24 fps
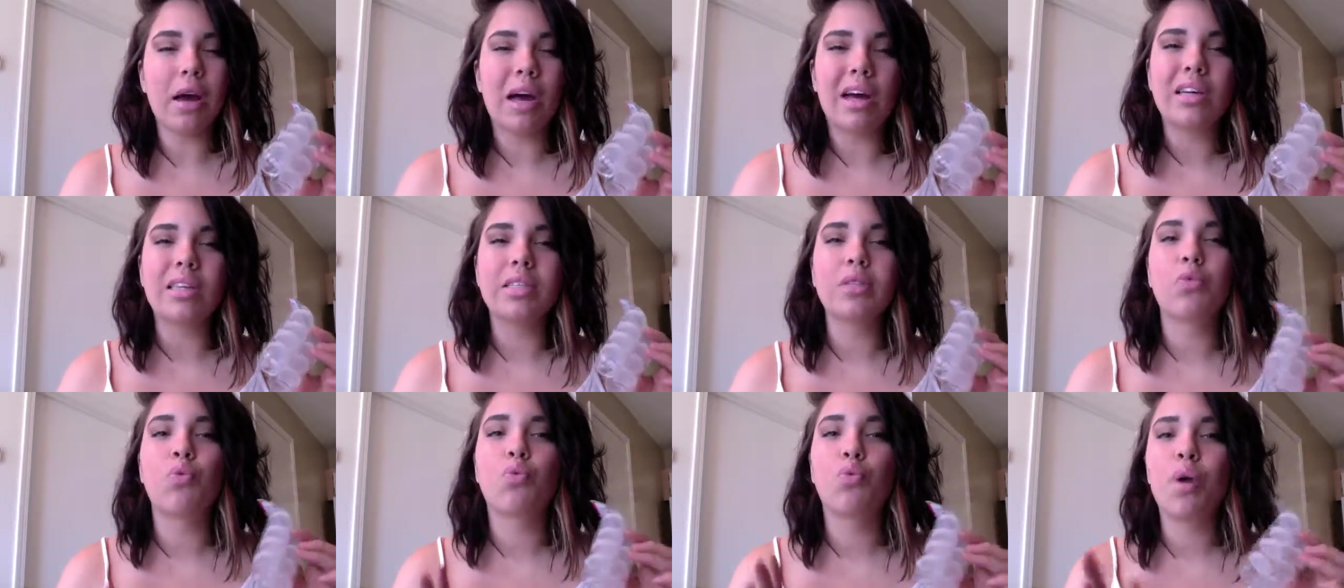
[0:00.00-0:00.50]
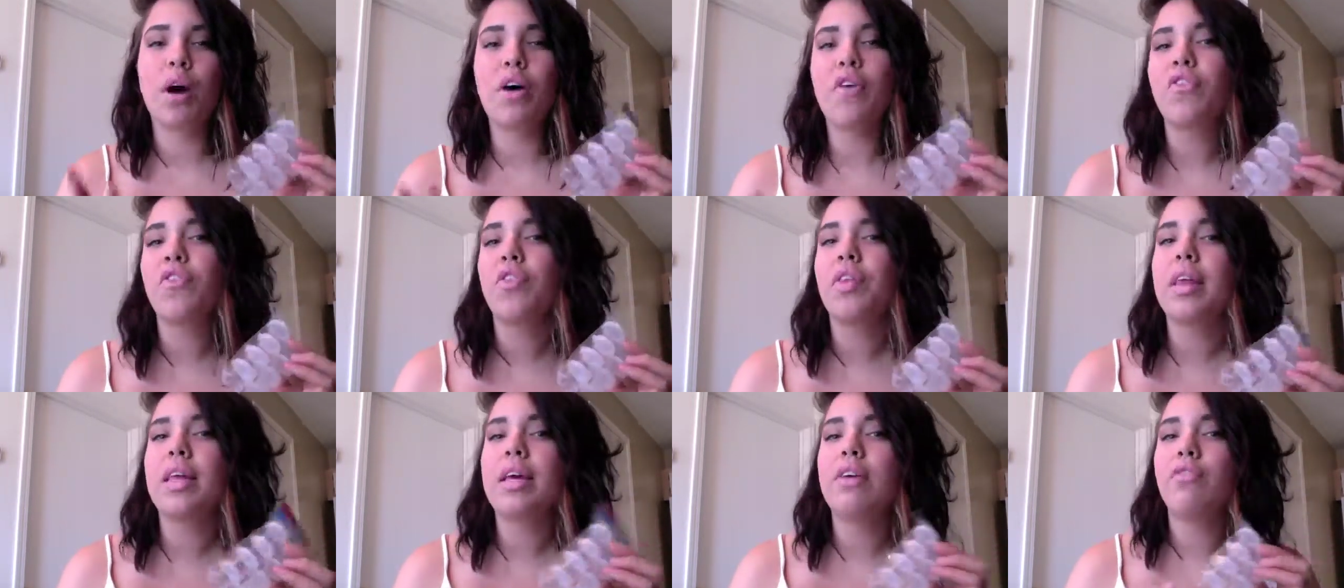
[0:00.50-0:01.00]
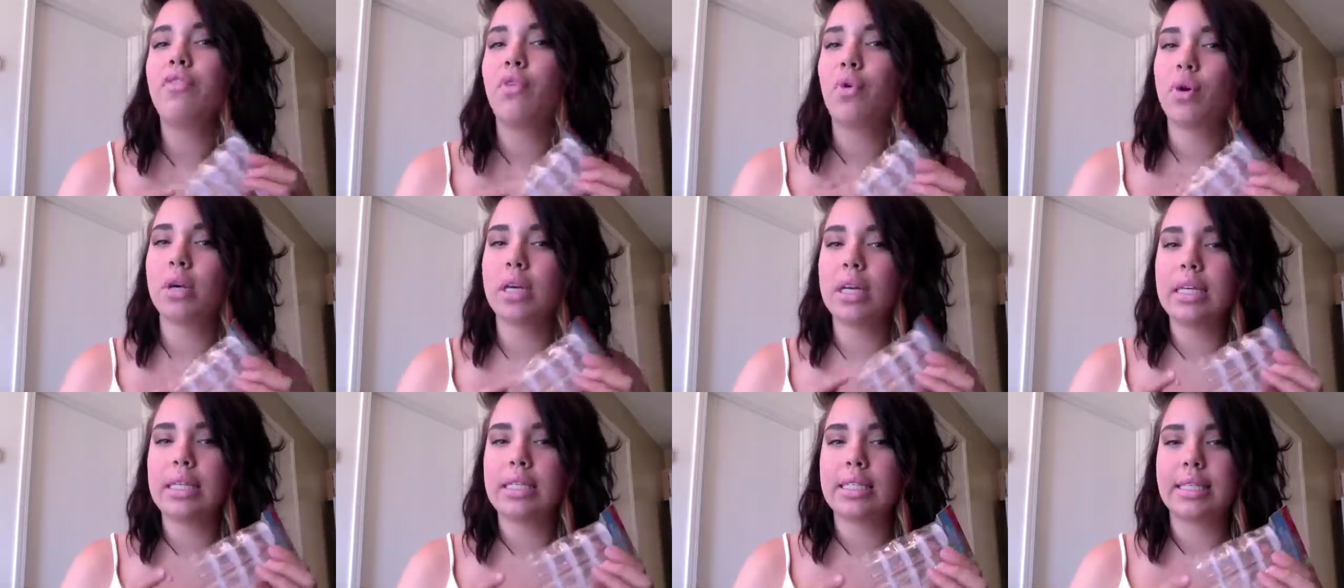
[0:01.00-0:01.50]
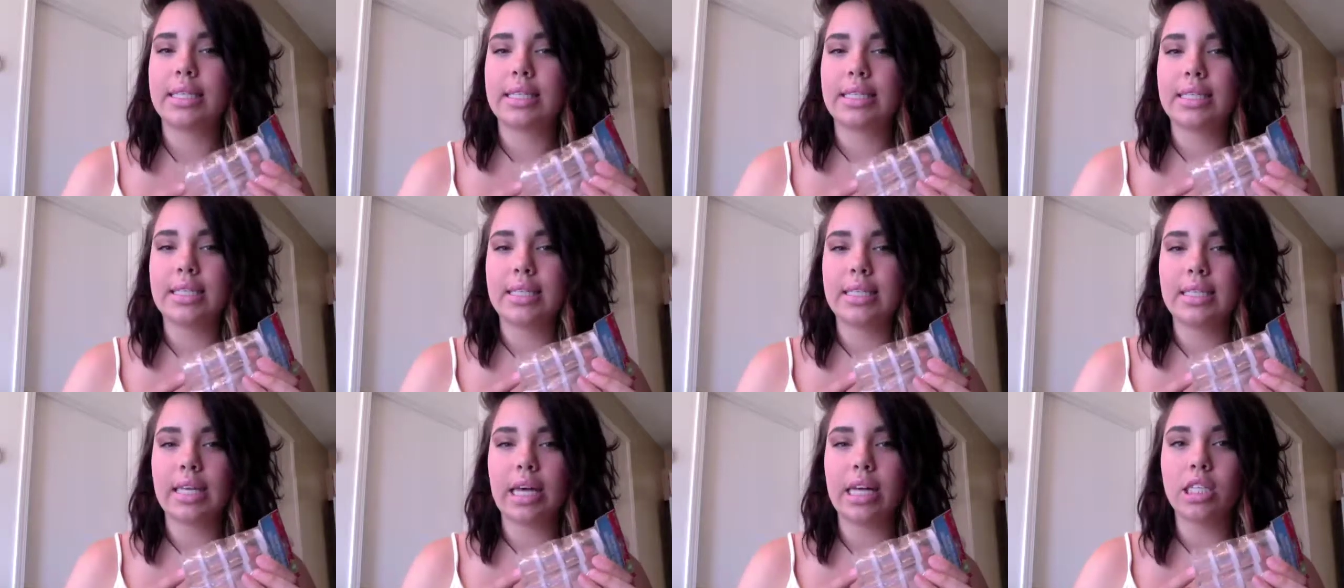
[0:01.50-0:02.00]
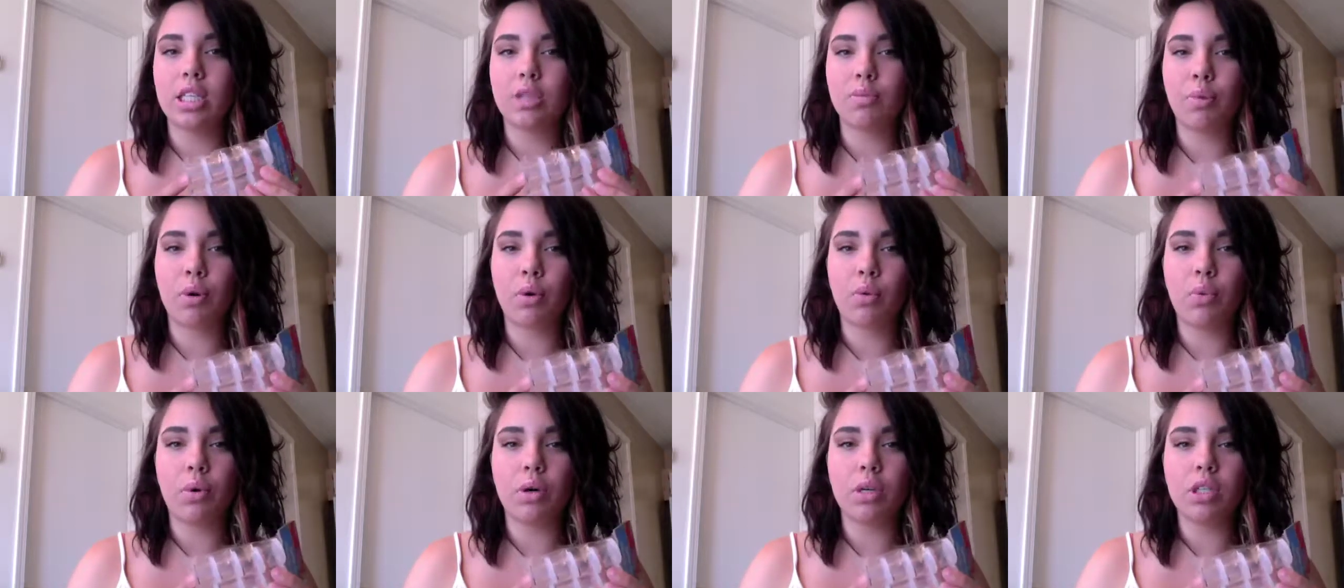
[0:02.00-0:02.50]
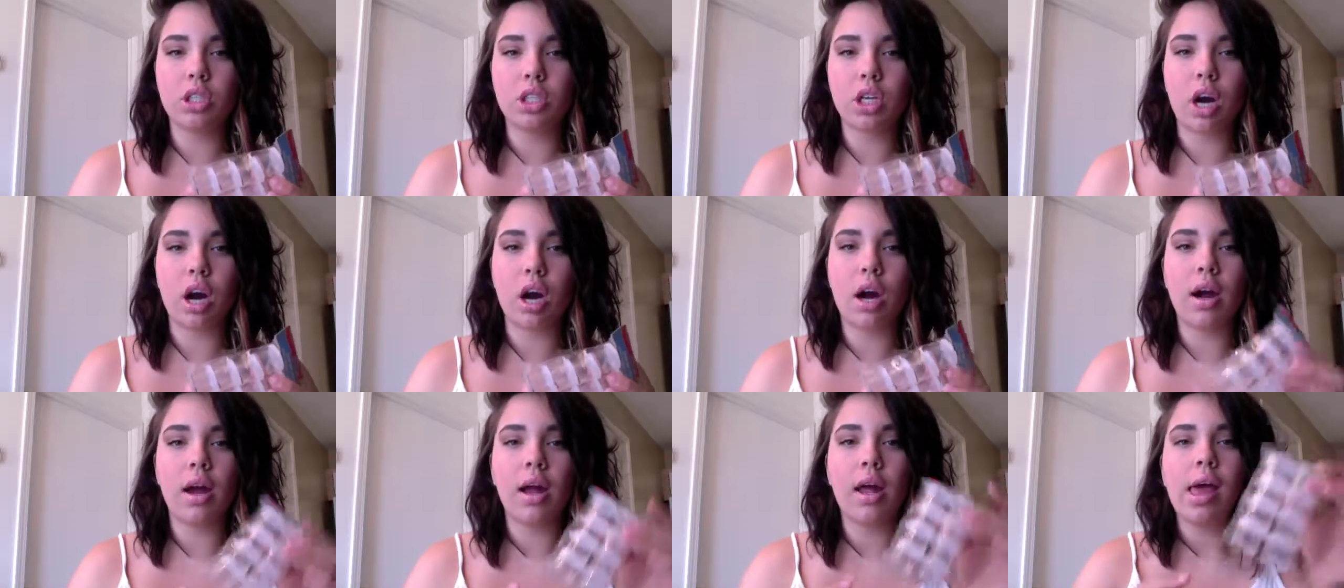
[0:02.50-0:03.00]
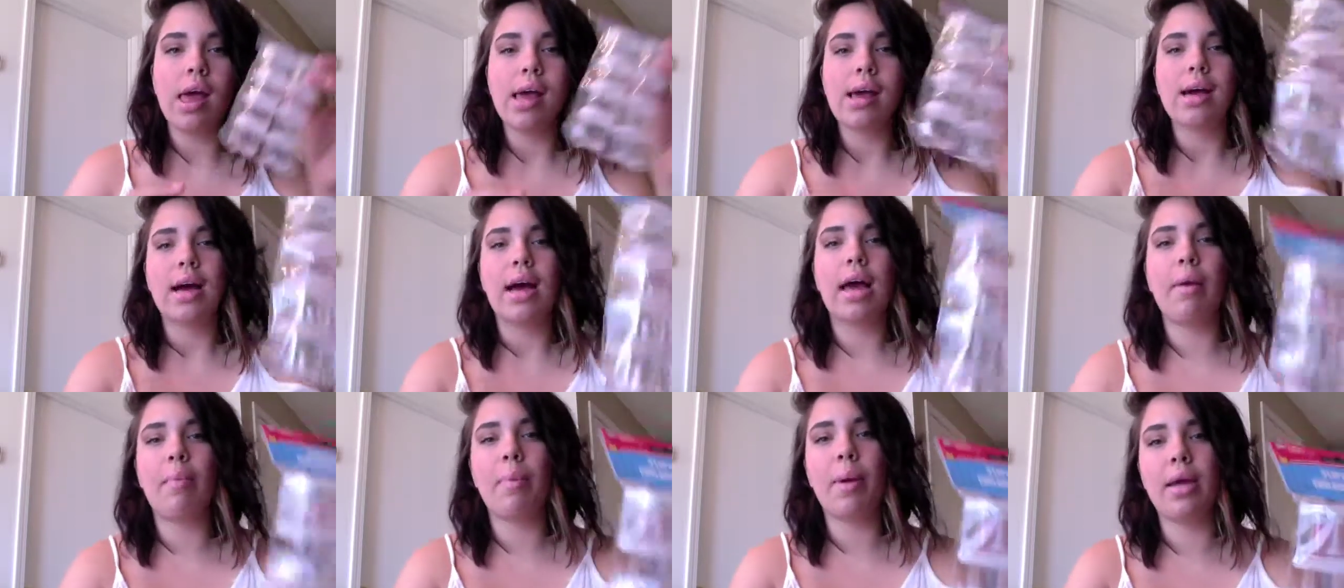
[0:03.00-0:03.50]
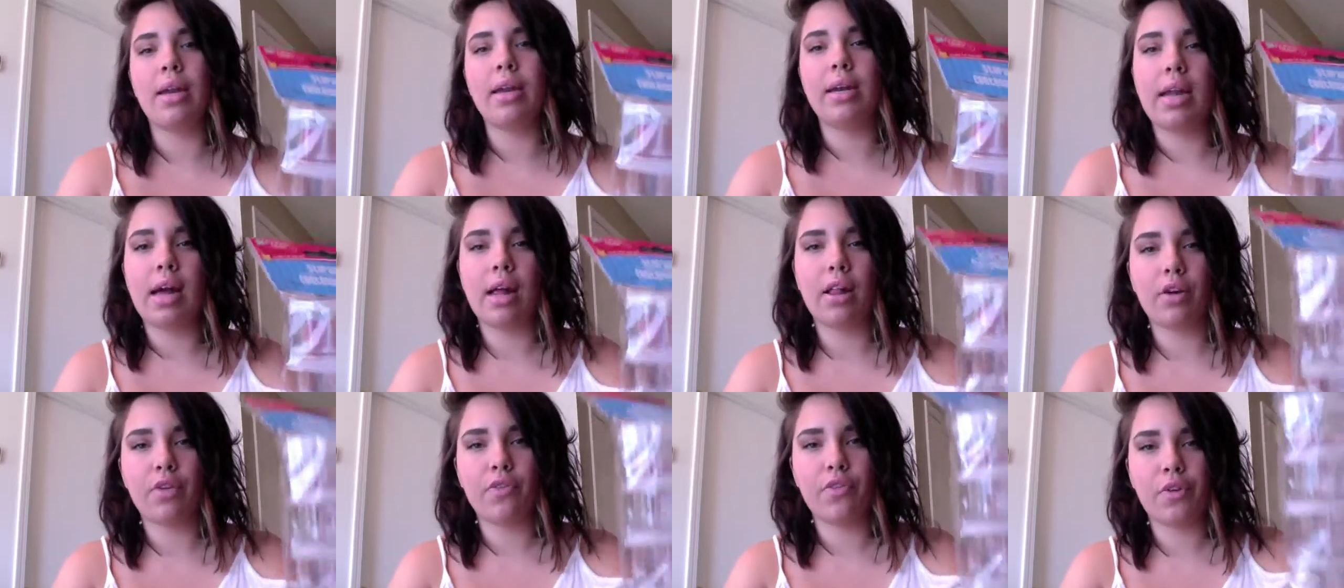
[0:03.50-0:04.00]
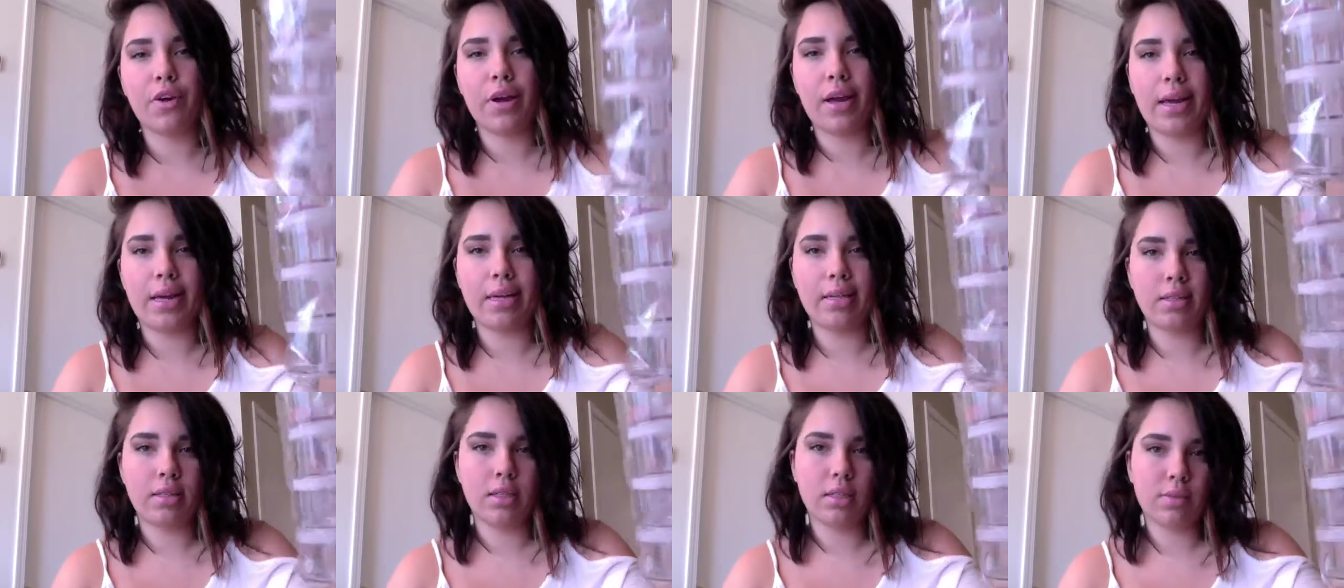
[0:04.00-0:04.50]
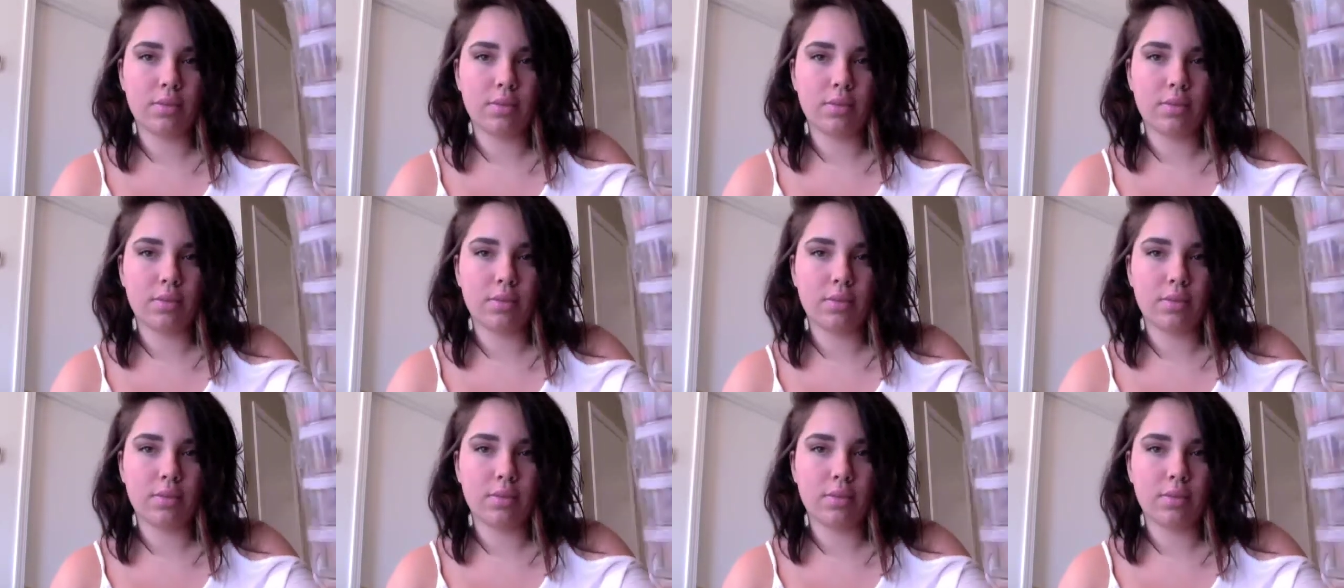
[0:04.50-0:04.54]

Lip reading: roughly 40 to 60 cents per 1 jar. I paid $1 for 8.